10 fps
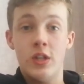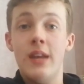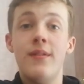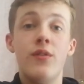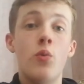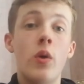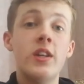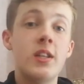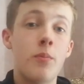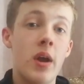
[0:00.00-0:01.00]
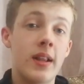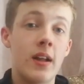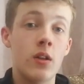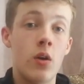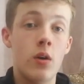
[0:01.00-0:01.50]
So even if you wanted to break
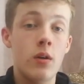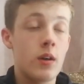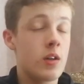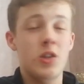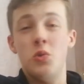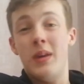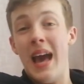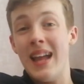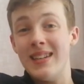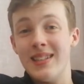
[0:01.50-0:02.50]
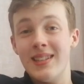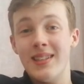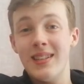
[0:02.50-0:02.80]
that law, you can't.